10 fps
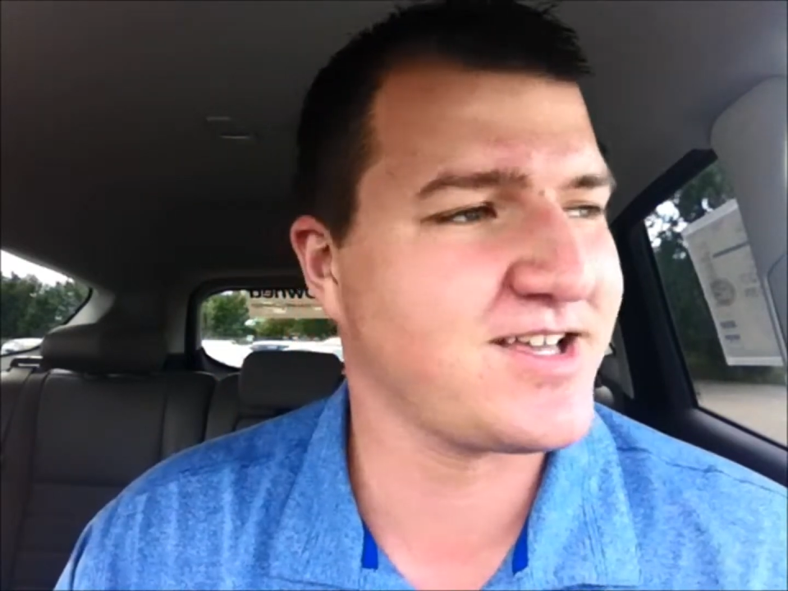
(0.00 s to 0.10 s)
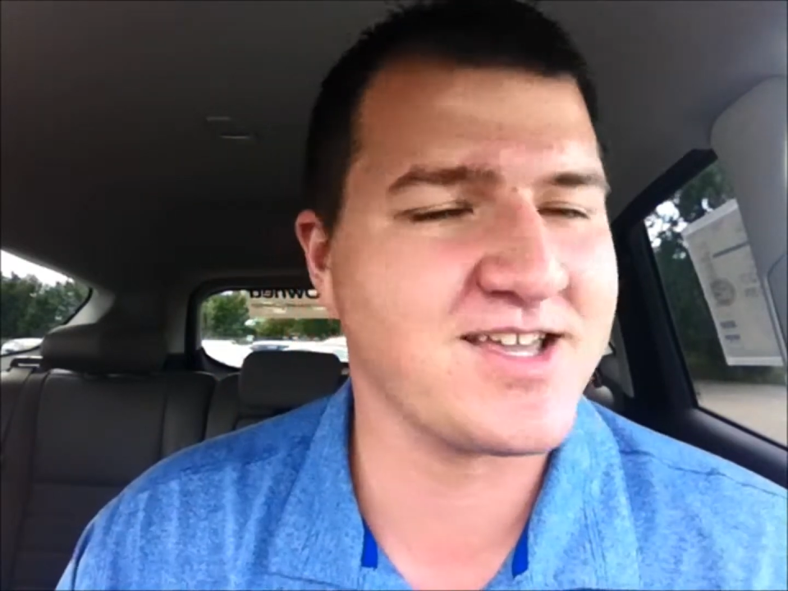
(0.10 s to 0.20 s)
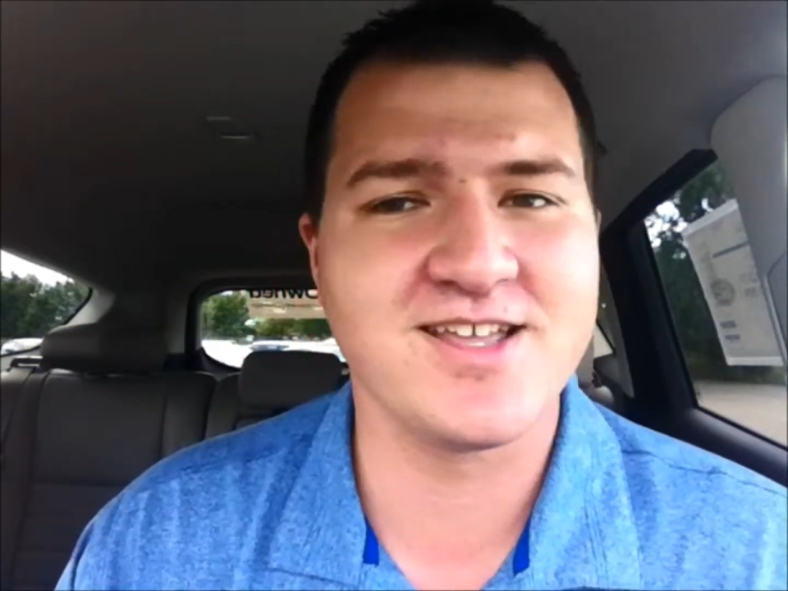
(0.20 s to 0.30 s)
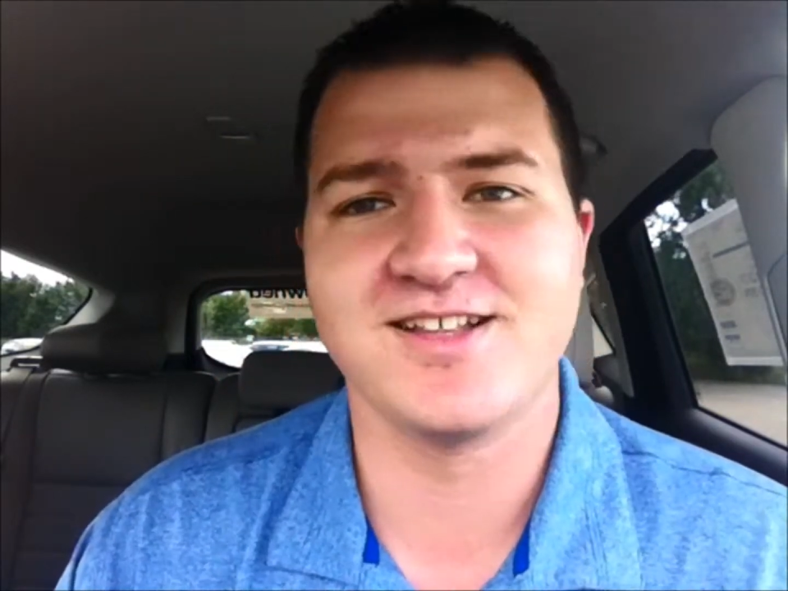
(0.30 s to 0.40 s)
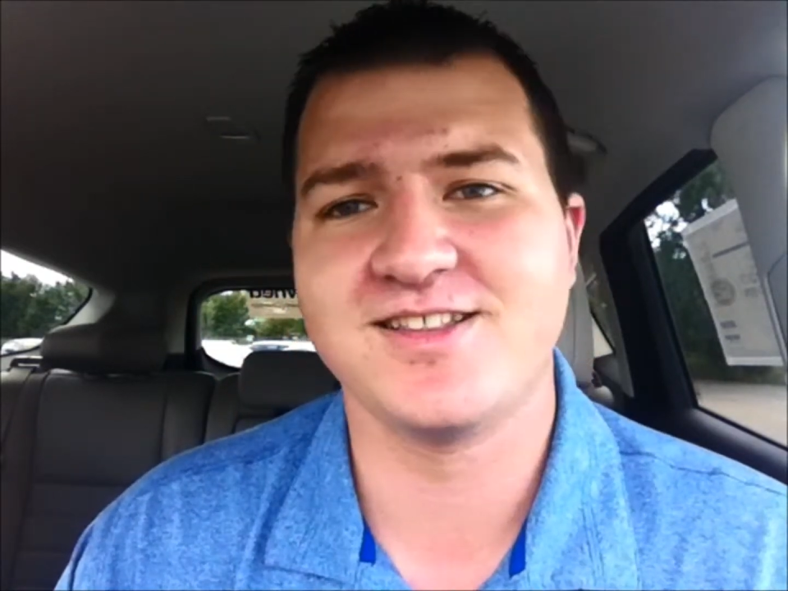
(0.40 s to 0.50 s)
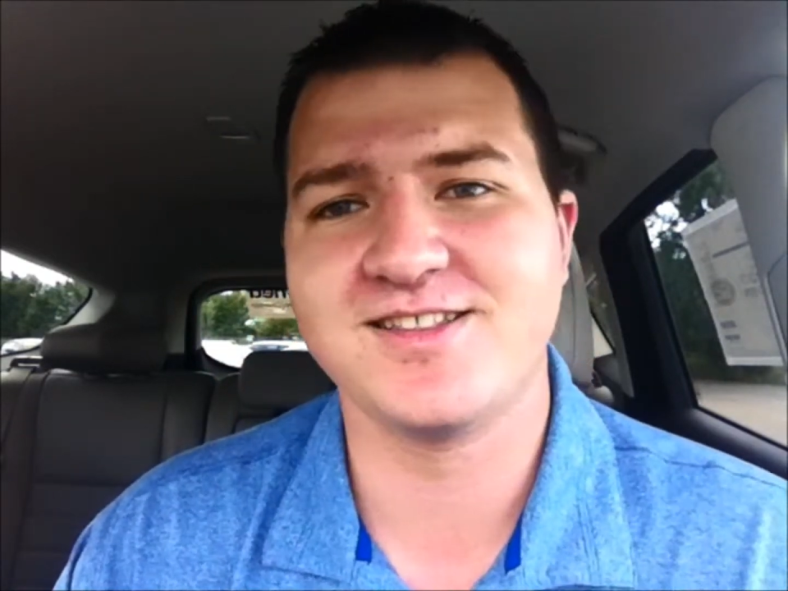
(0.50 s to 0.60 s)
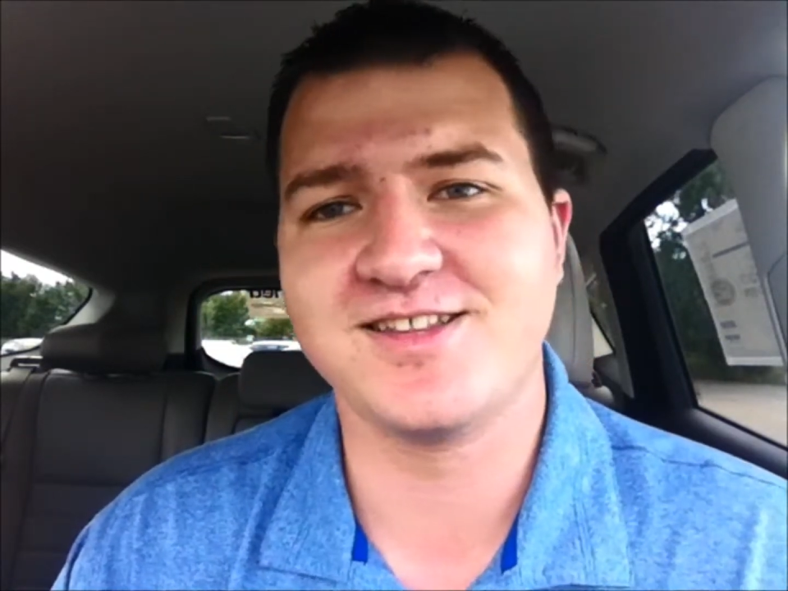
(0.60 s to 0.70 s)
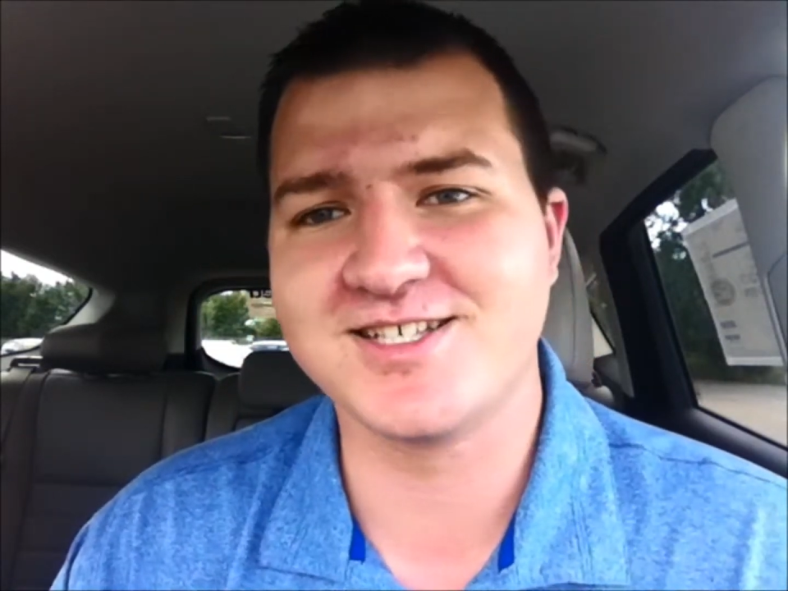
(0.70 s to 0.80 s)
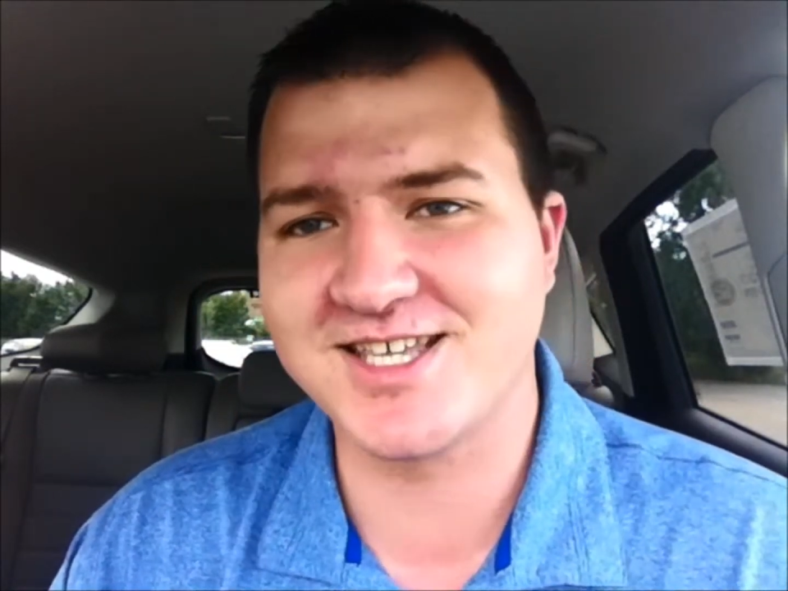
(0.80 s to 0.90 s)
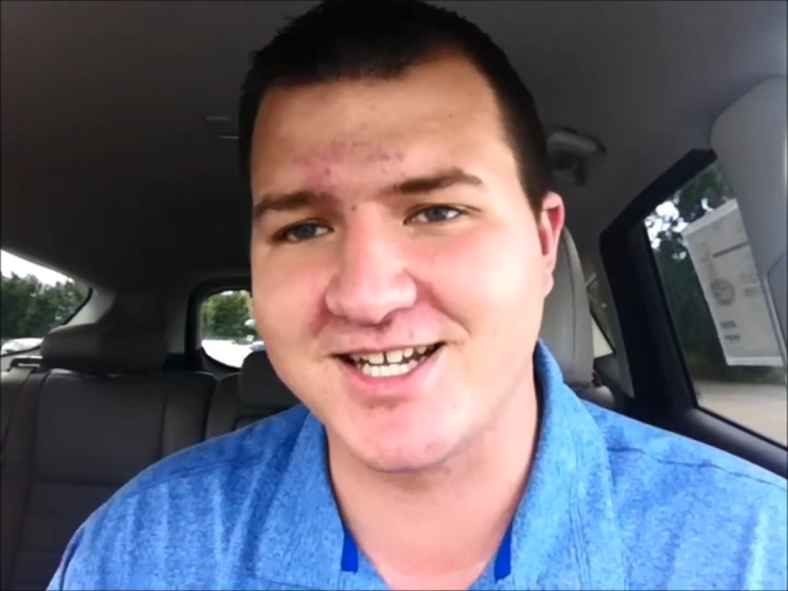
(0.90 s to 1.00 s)
Hey,
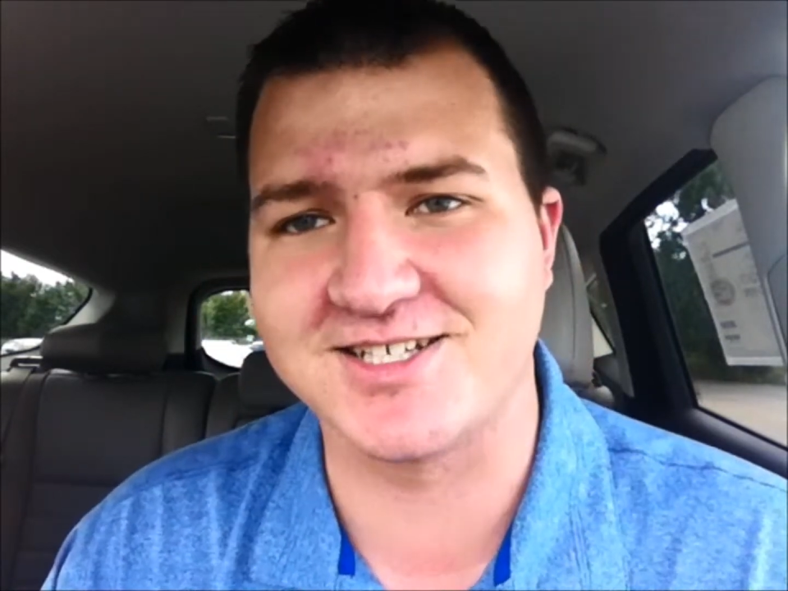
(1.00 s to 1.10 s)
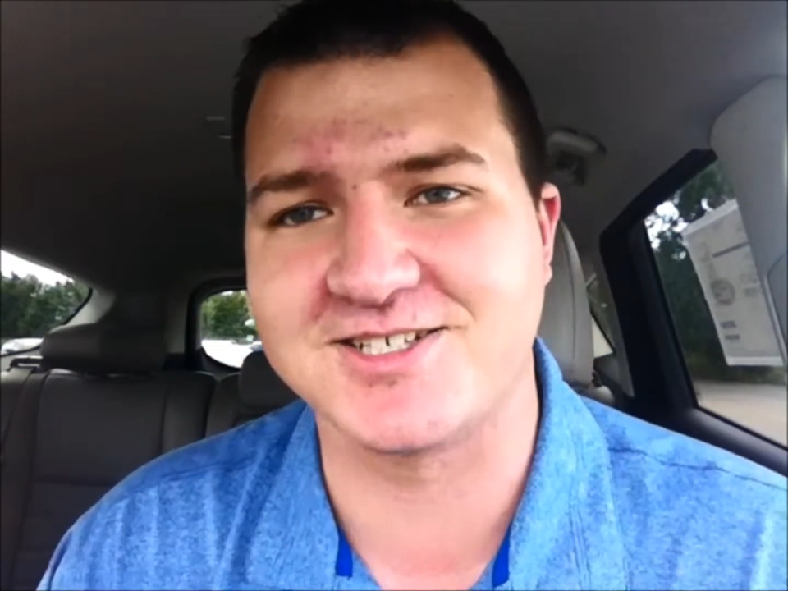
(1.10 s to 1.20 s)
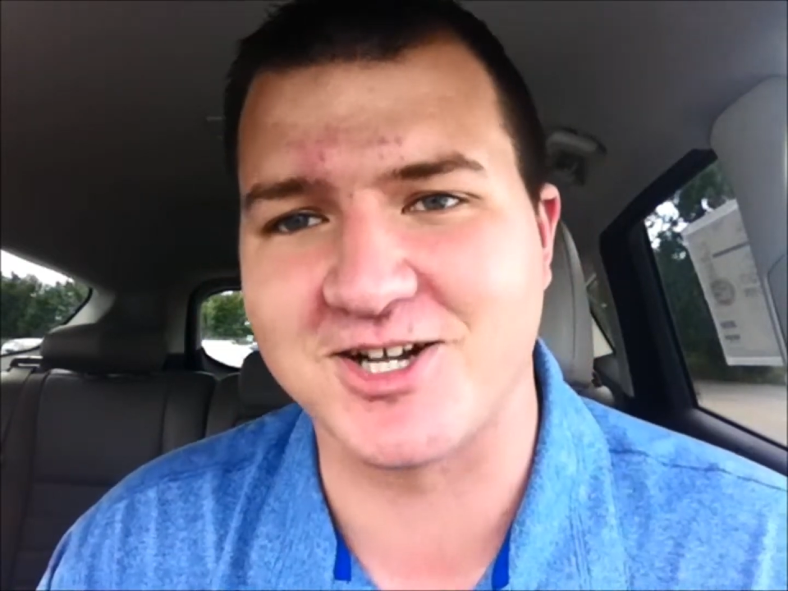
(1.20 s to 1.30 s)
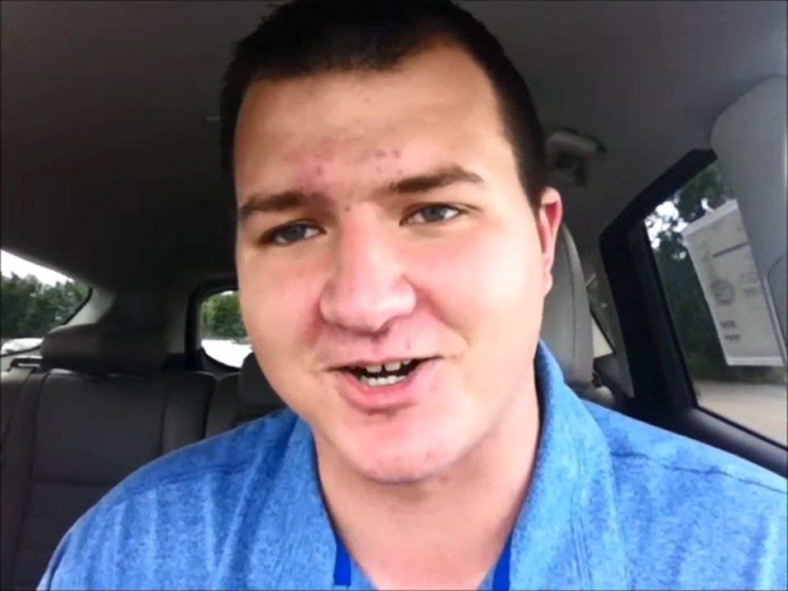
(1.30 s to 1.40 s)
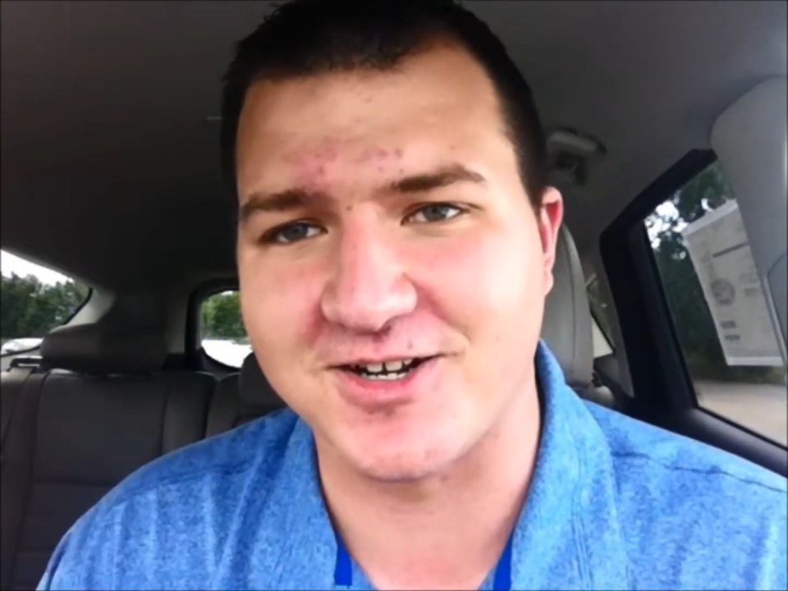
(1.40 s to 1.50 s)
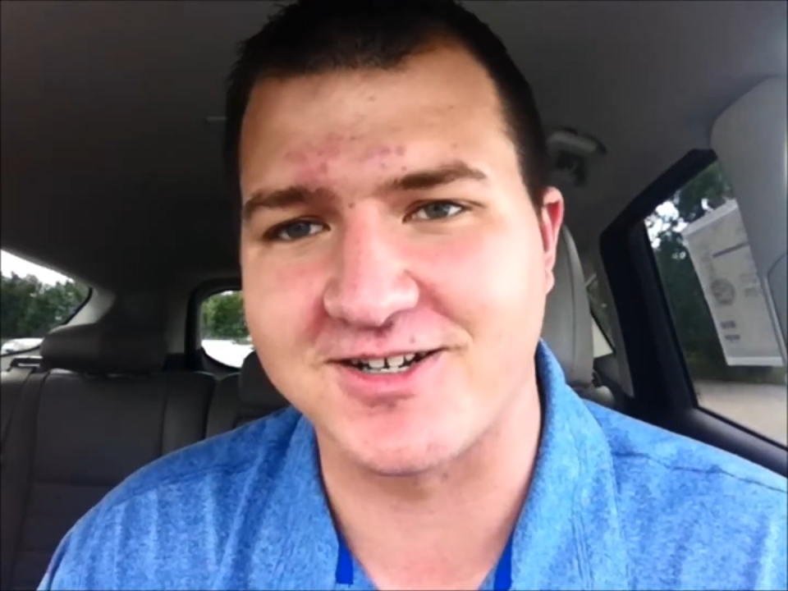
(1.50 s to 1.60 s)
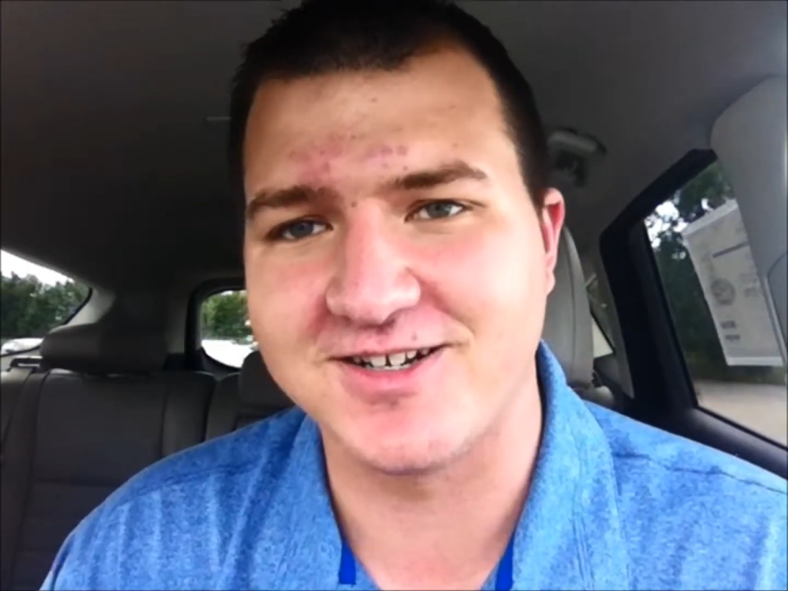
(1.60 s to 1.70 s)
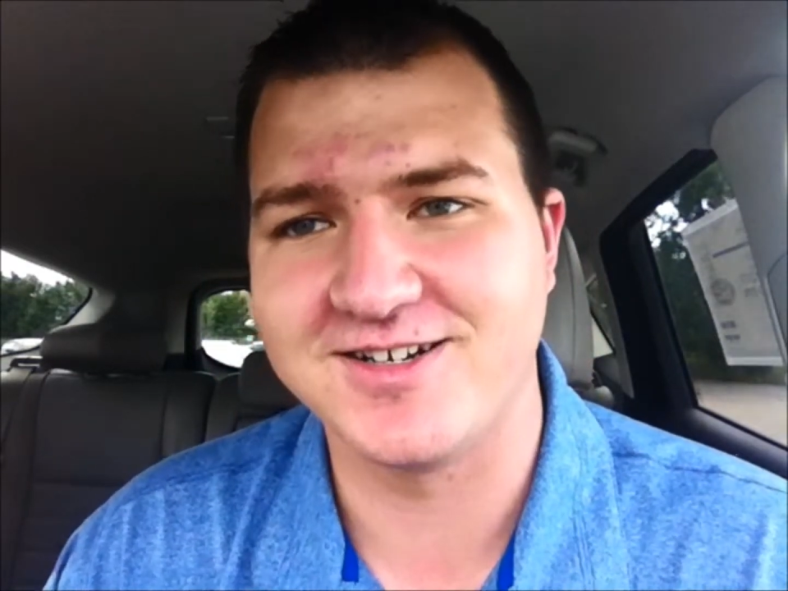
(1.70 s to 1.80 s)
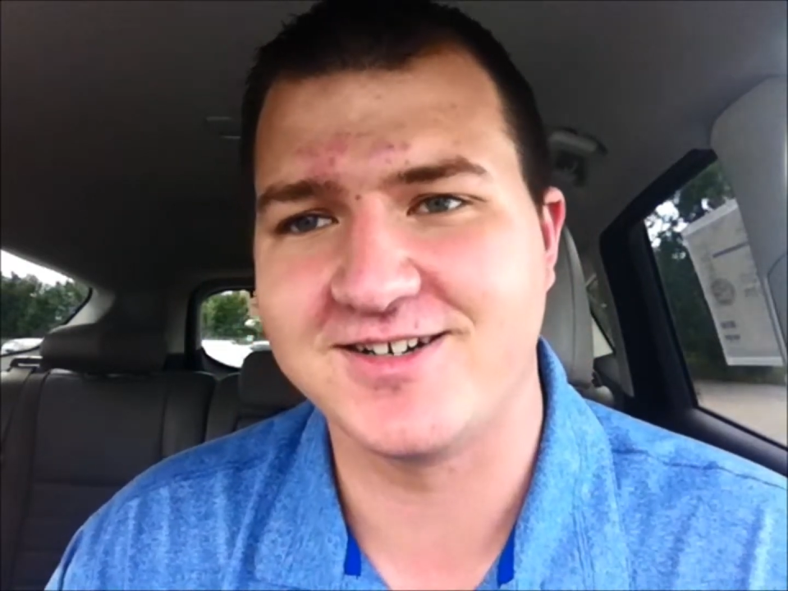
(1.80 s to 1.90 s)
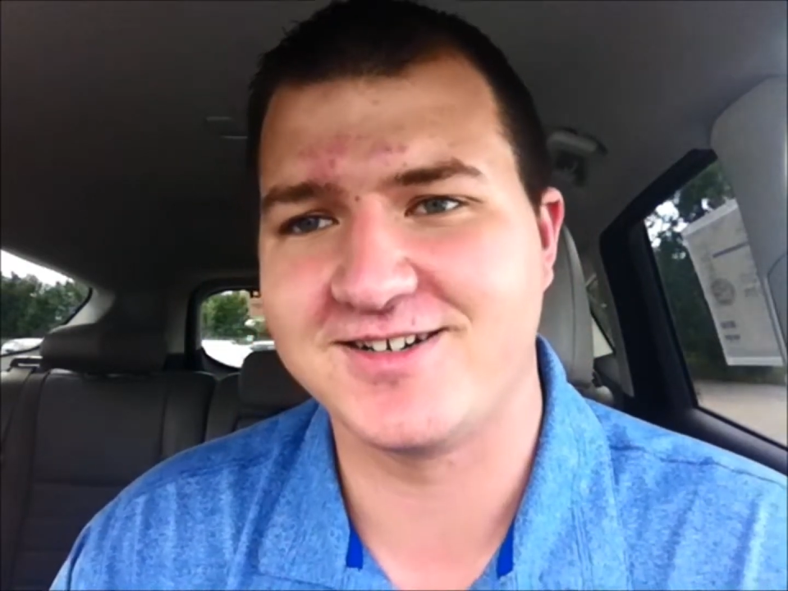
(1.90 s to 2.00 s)
let's get it started.